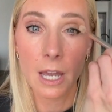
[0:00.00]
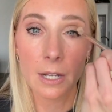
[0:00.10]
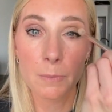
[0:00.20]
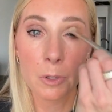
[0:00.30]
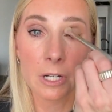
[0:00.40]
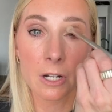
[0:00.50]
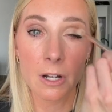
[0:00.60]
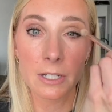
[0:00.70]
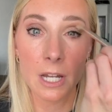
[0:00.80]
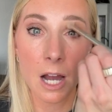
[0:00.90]
and put it
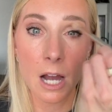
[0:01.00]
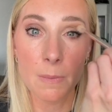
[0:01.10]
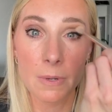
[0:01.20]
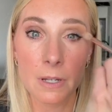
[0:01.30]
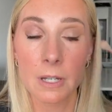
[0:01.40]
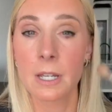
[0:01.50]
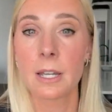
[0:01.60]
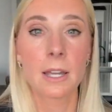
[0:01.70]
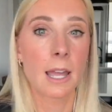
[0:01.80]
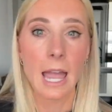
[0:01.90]
on top,
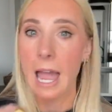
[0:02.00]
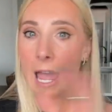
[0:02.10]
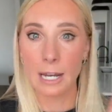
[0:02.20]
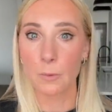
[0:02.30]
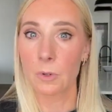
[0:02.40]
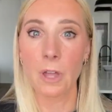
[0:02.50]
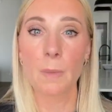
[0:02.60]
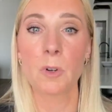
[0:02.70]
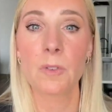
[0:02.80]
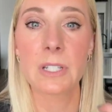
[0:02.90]
and it will
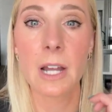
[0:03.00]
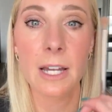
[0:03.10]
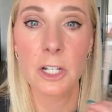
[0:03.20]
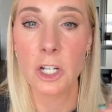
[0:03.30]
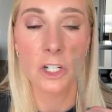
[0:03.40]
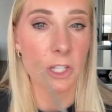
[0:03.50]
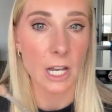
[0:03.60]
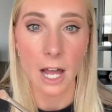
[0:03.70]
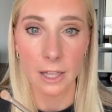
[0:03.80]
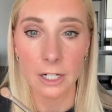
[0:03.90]
not move. It's not gonna change the
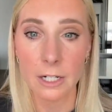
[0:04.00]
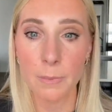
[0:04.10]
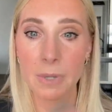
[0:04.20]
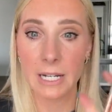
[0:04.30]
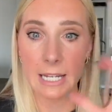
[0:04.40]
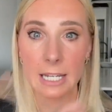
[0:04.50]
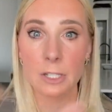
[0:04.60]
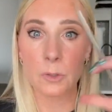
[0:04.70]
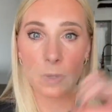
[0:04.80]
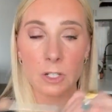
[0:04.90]
color, but it
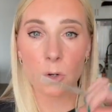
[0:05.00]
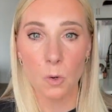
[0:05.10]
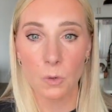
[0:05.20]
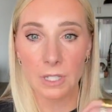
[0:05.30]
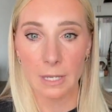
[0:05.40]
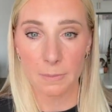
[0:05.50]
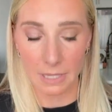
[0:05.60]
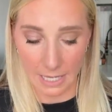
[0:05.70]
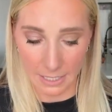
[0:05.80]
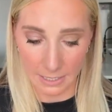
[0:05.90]
is going to hold it in
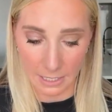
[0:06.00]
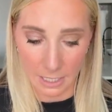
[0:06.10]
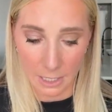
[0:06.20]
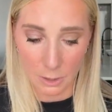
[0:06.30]
place.